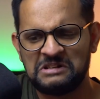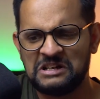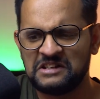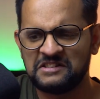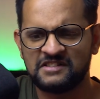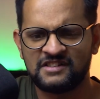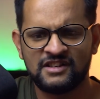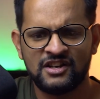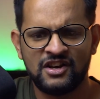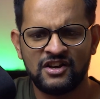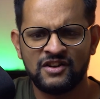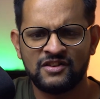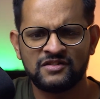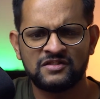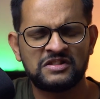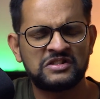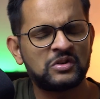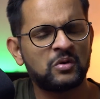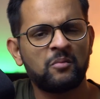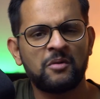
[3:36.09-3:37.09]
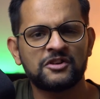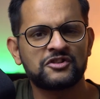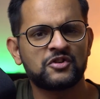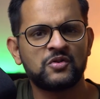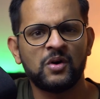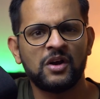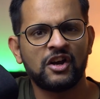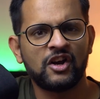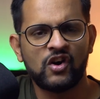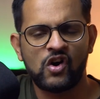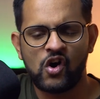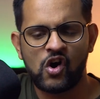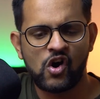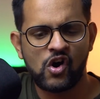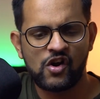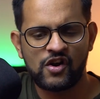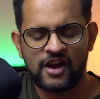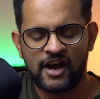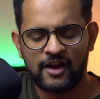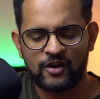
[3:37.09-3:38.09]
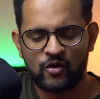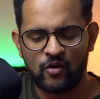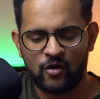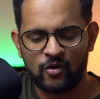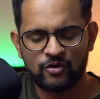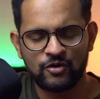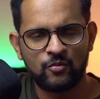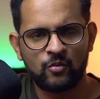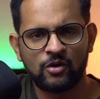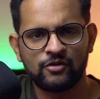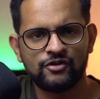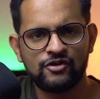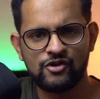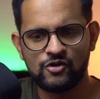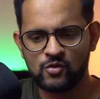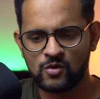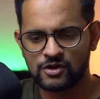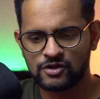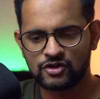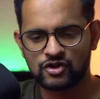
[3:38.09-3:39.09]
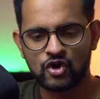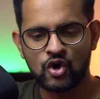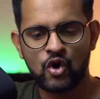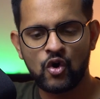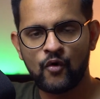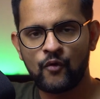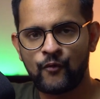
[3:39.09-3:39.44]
There's so much going on and all you want to do is